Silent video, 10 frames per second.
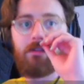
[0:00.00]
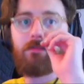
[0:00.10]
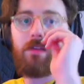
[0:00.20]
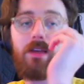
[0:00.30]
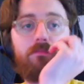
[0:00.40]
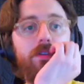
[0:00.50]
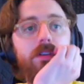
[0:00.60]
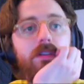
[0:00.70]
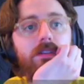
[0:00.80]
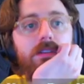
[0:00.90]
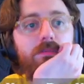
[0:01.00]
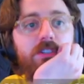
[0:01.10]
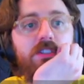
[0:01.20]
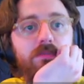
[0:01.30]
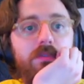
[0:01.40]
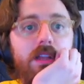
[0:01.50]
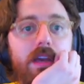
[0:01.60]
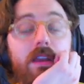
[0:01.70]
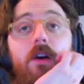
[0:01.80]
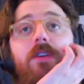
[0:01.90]
I can put an image as a
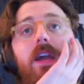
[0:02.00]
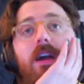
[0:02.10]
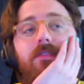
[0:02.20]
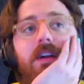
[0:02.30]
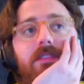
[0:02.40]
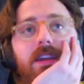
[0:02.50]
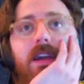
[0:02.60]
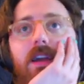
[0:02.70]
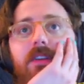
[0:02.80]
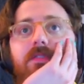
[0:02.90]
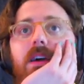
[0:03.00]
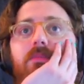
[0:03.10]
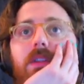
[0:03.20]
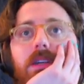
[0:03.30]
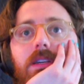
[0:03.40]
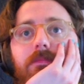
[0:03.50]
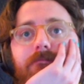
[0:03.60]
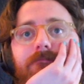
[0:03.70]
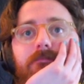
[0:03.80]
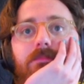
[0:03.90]
plane. Oh yeah, I think I have that plugin.
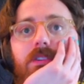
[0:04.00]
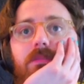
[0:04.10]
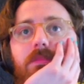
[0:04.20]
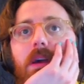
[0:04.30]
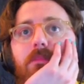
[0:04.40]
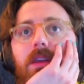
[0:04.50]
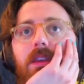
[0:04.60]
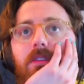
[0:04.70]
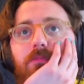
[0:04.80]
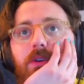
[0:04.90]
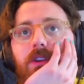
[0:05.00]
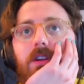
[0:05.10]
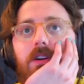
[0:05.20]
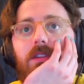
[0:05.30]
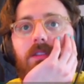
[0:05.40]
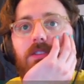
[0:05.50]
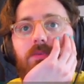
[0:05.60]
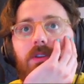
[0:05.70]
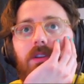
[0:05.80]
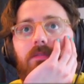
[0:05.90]
I might not have put it on in this
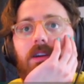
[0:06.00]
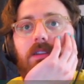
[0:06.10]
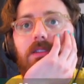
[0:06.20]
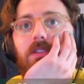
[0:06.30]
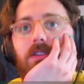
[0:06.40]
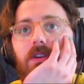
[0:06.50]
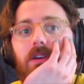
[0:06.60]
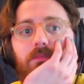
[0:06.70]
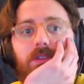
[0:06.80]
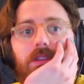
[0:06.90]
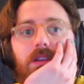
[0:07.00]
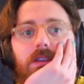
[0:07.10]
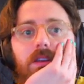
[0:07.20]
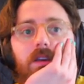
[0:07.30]
one. In fact, let's just go ahead and put that in.